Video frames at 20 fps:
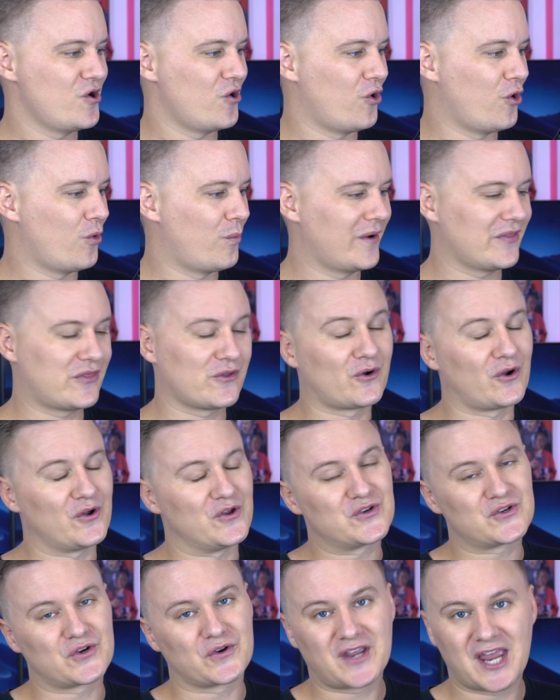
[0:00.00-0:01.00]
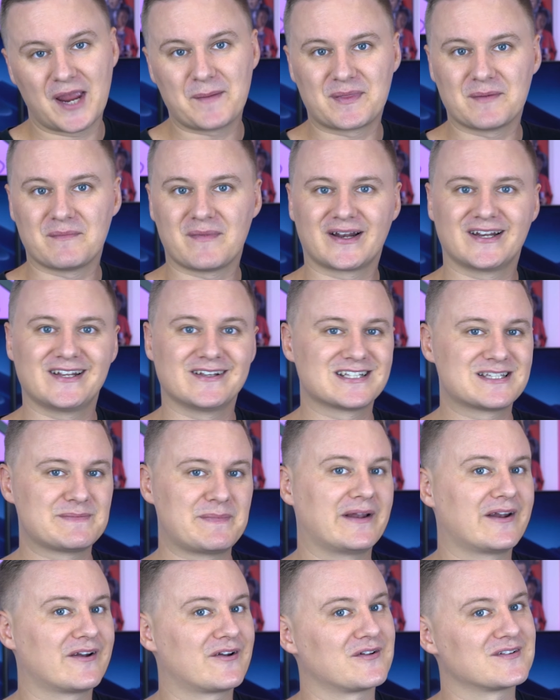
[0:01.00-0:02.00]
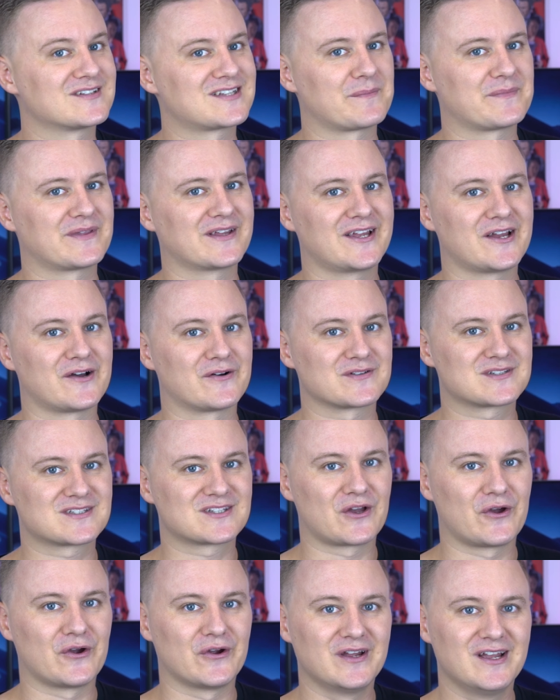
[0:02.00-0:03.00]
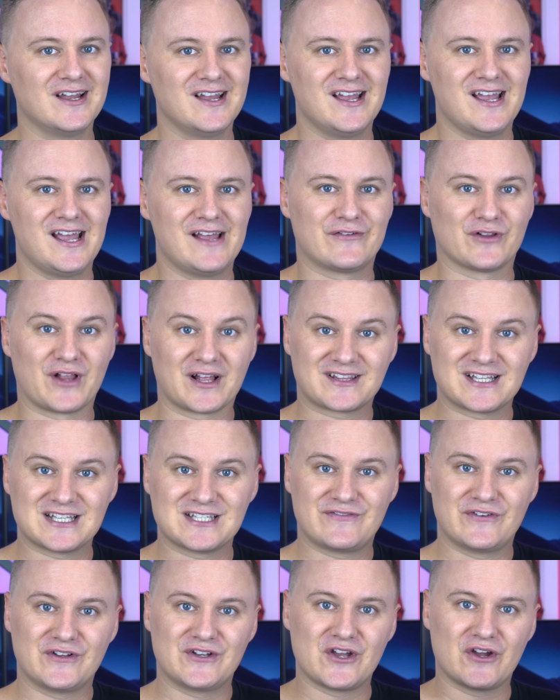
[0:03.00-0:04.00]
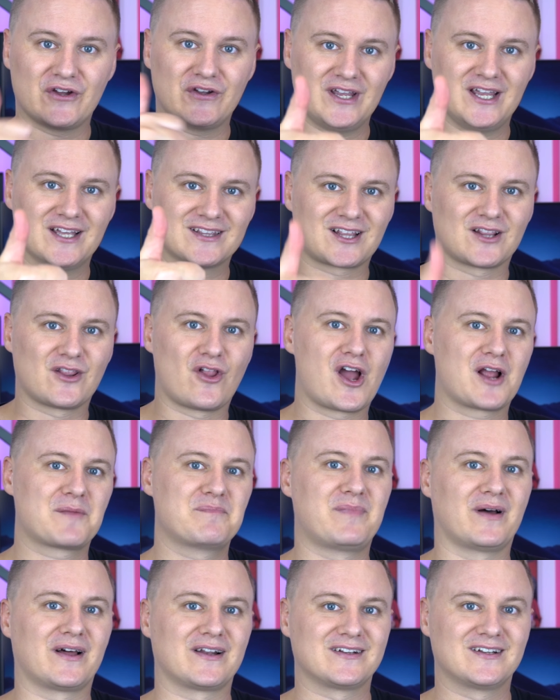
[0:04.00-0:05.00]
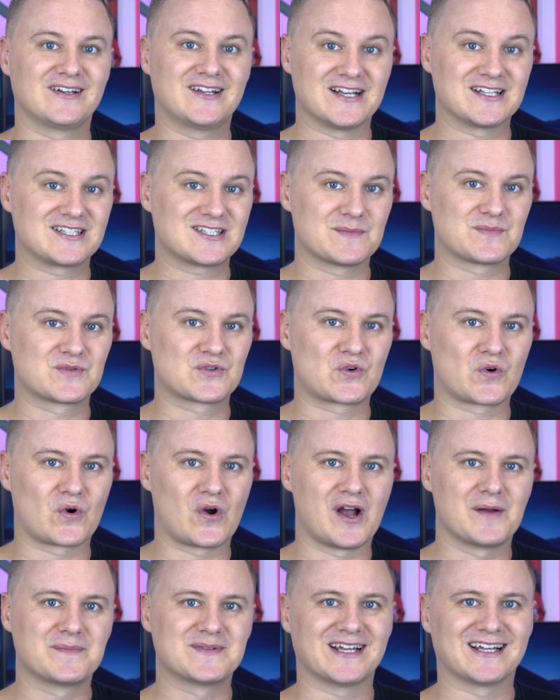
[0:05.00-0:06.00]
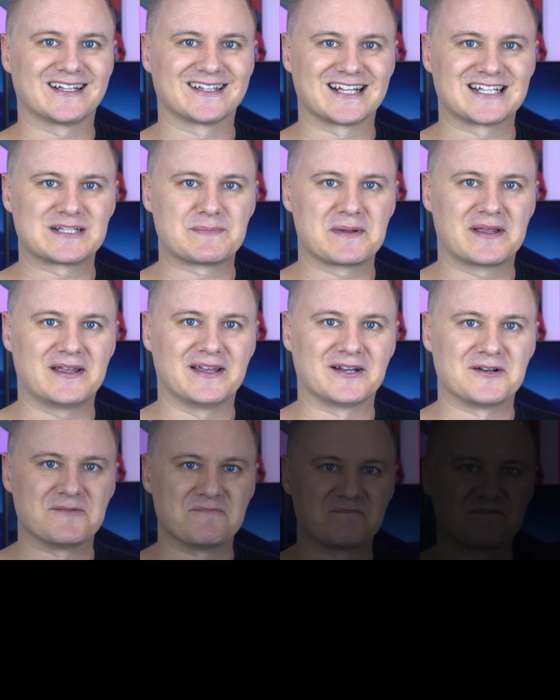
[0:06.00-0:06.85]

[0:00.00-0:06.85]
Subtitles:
or whether or not you should keep the money and spend it on something else. So if you like this video, hit the like button, get subscribed, and let's begin.